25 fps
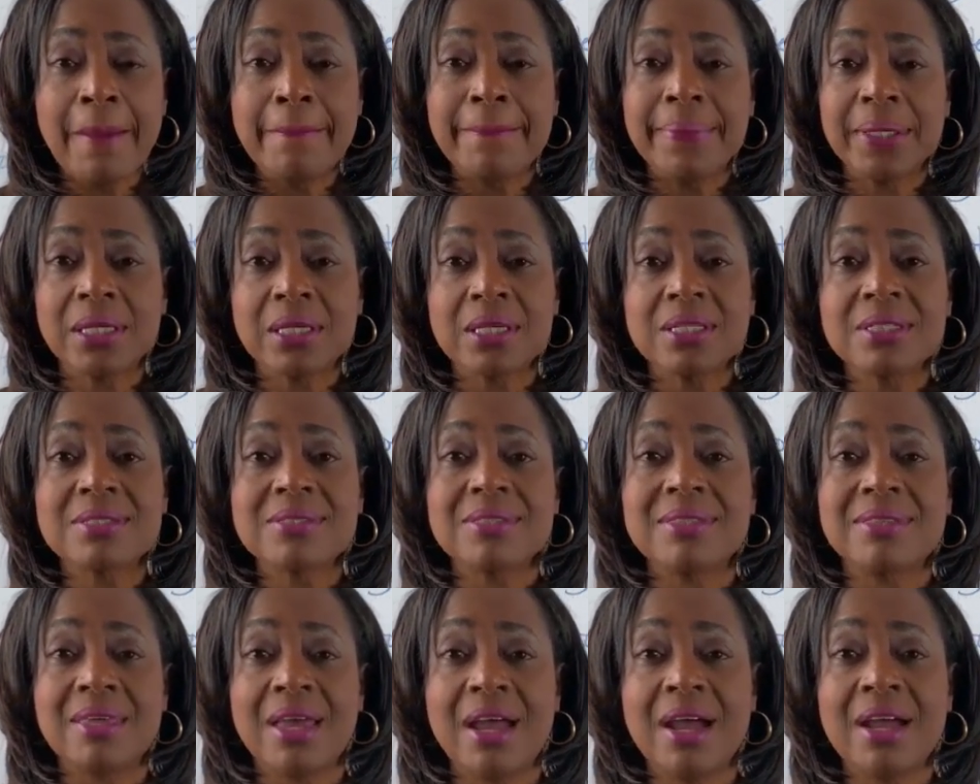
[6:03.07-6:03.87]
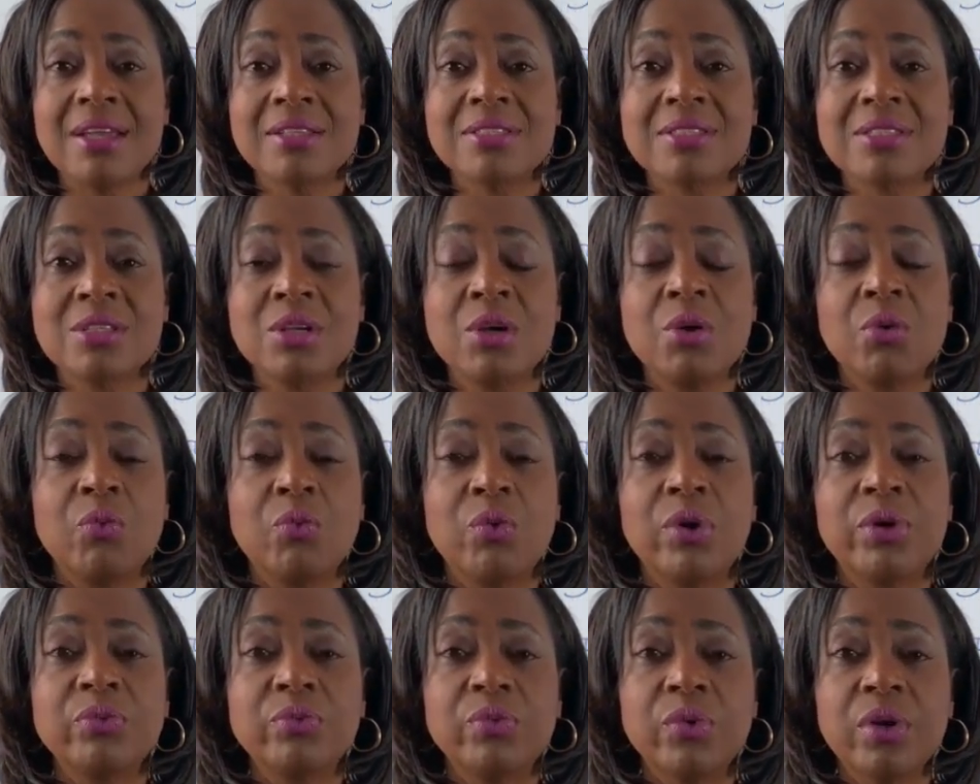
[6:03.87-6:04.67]
because that's
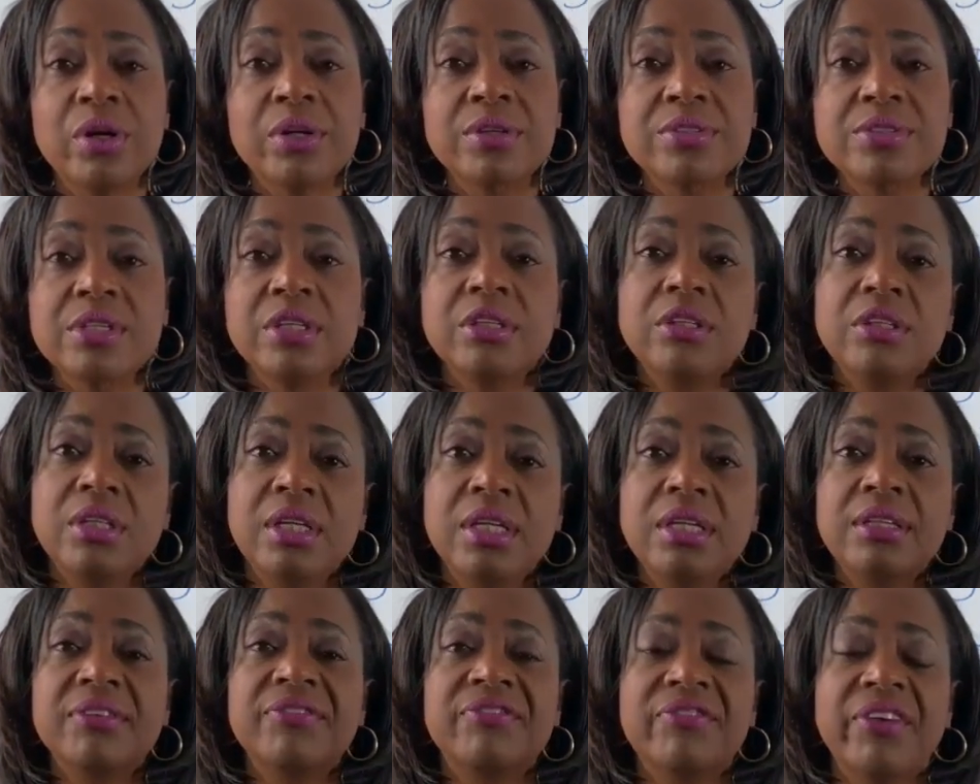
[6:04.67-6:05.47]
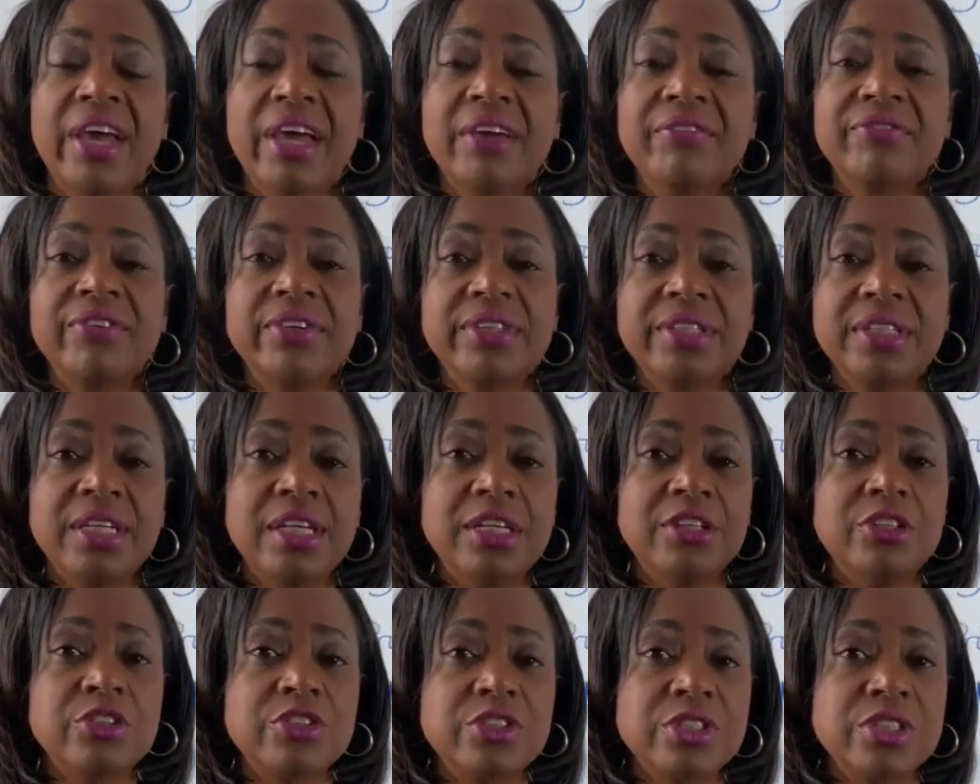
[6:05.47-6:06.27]
what works. And you need the fat for the
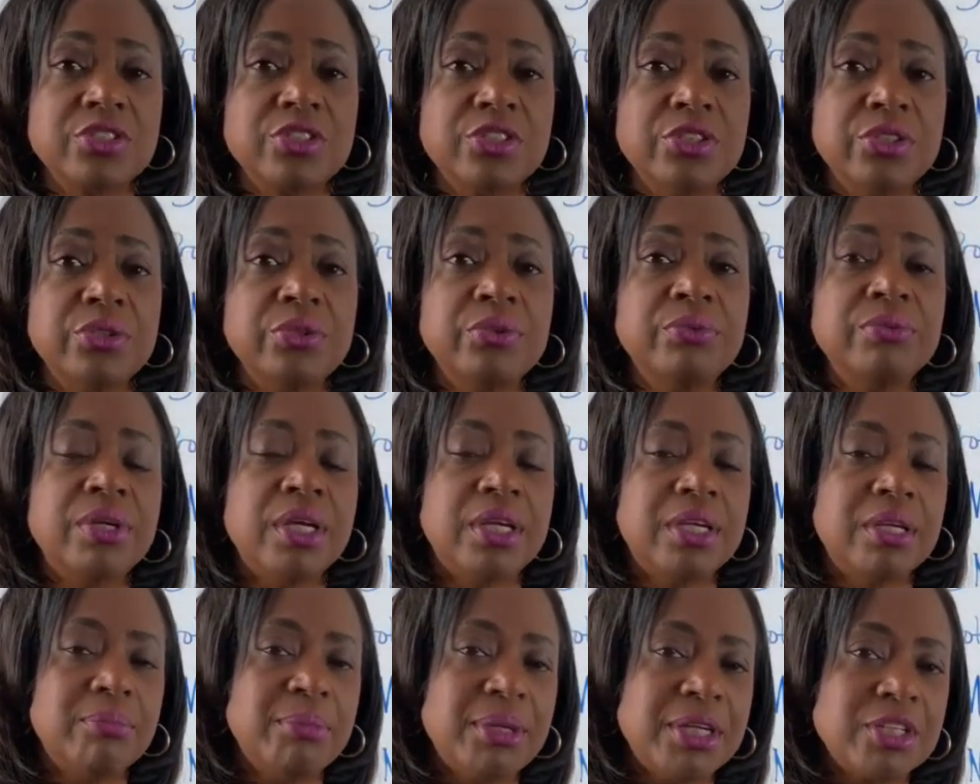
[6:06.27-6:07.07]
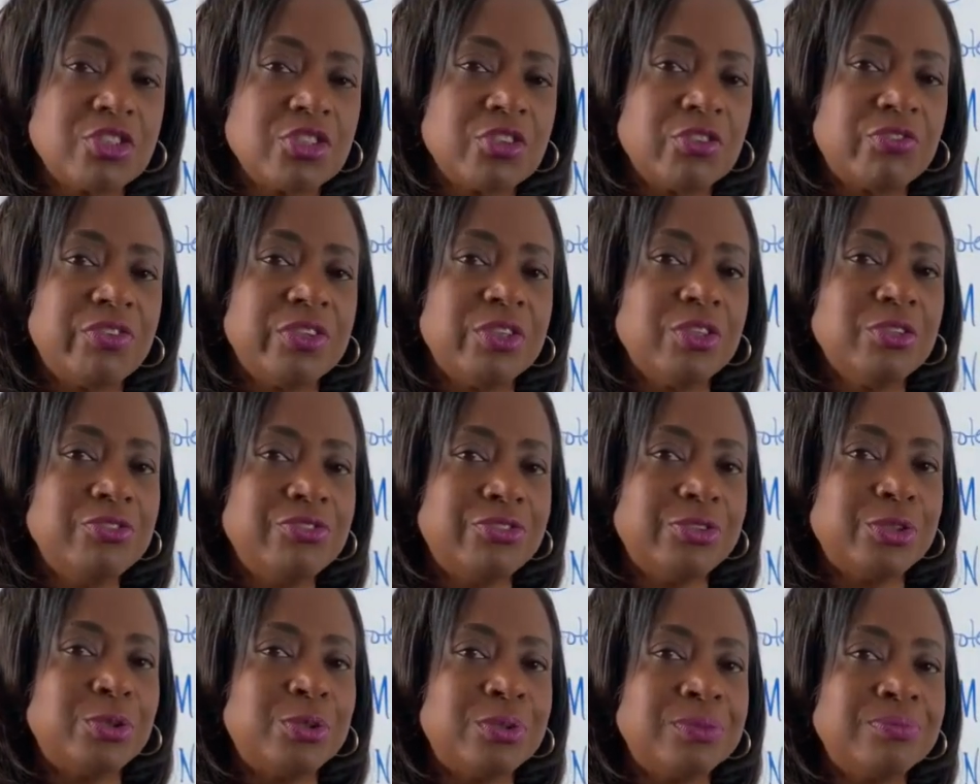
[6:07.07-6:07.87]
energy too, and it makes you feel
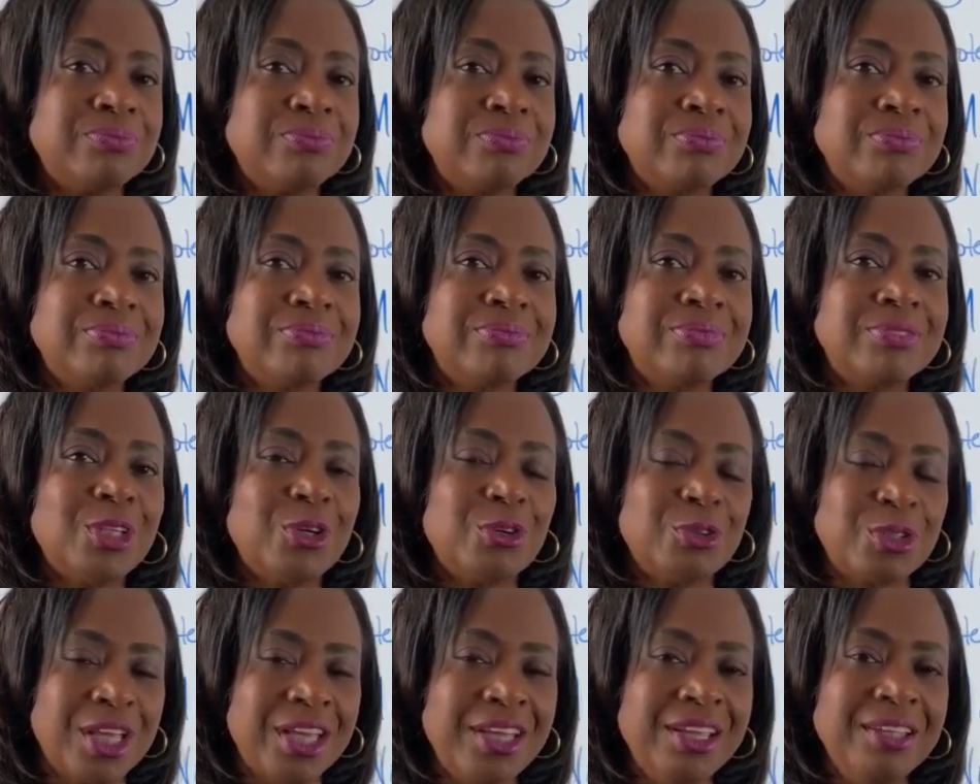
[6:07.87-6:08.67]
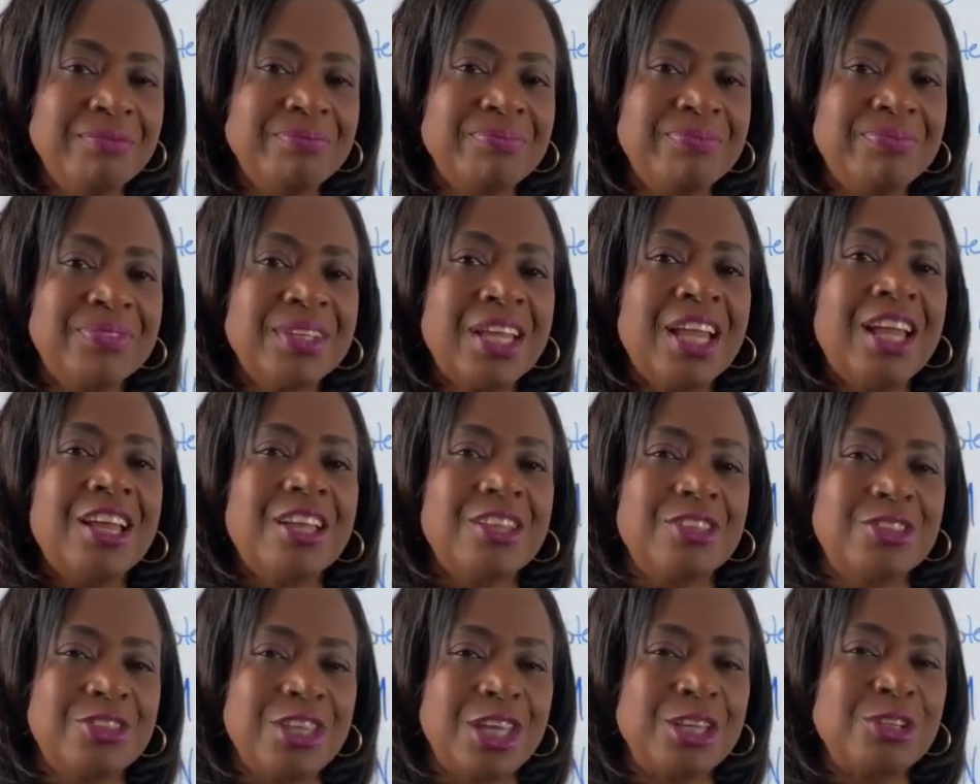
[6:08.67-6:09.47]
full. Okay?
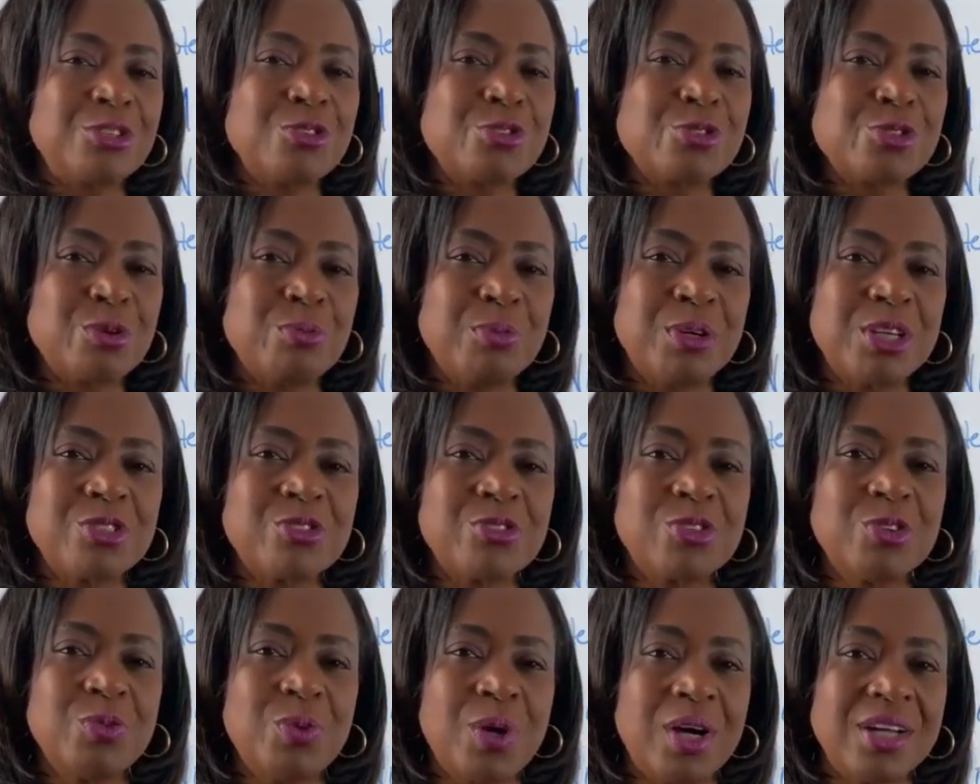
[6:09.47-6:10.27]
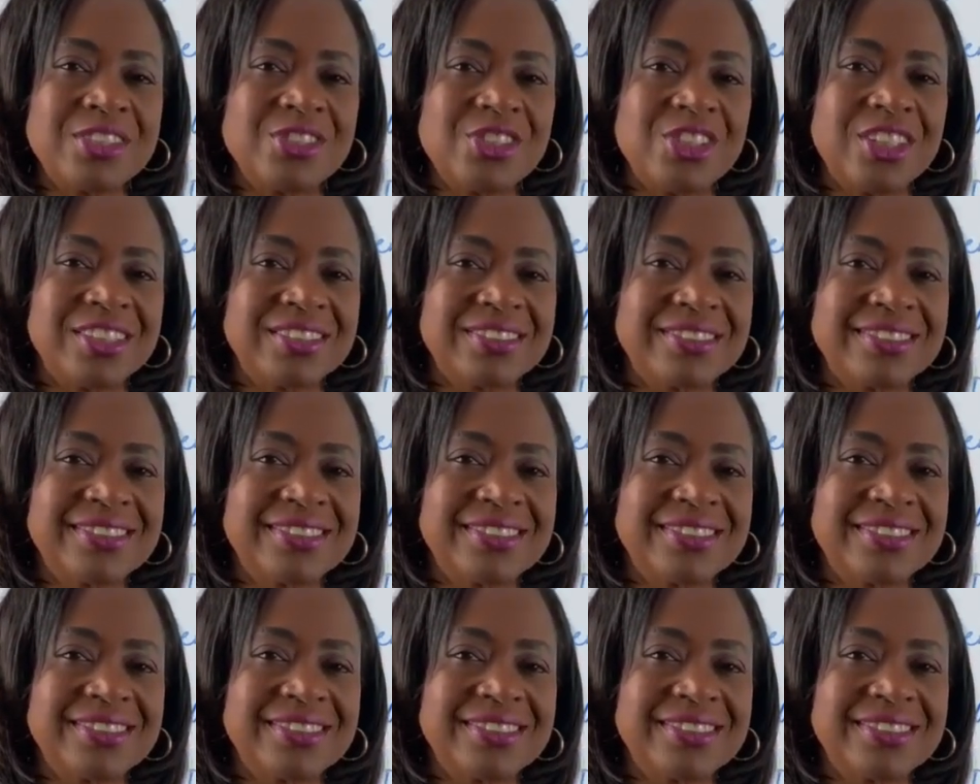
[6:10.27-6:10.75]
Thank you so much for watching.